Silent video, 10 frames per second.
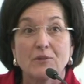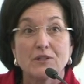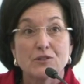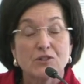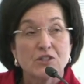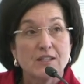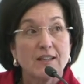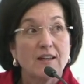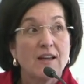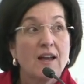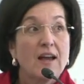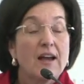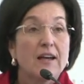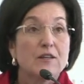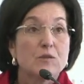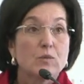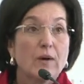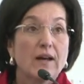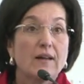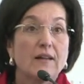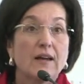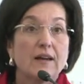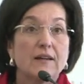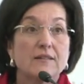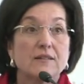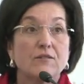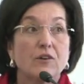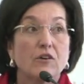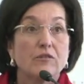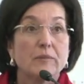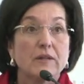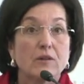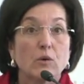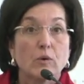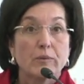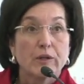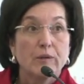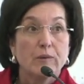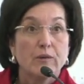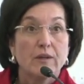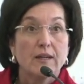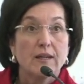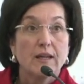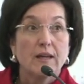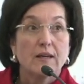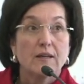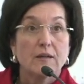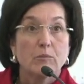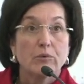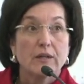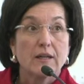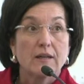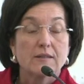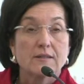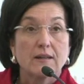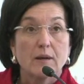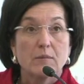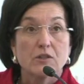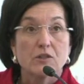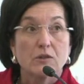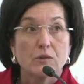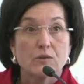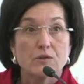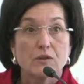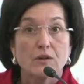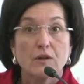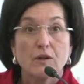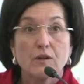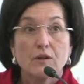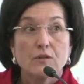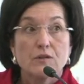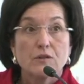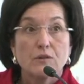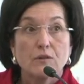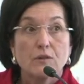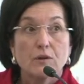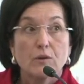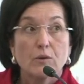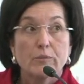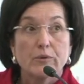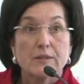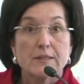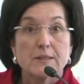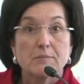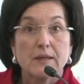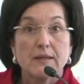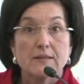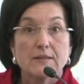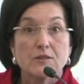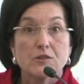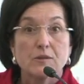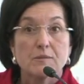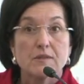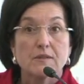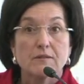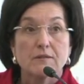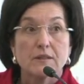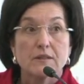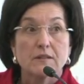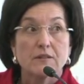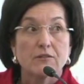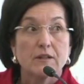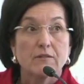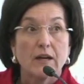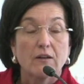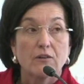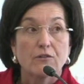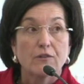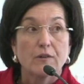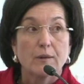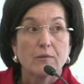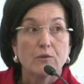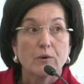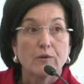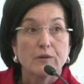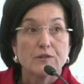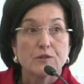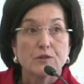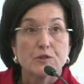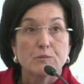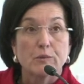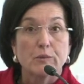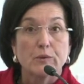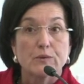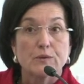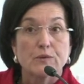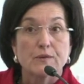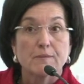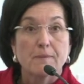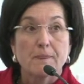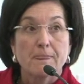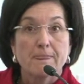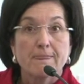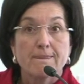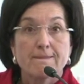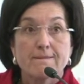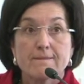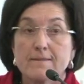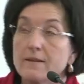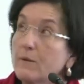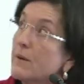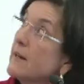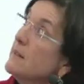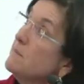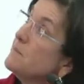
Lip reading: researching, as well as involvement in the corporate community and bringing us that much closer to the corporate space in terms of delivering value for them through our research proposals. Okay.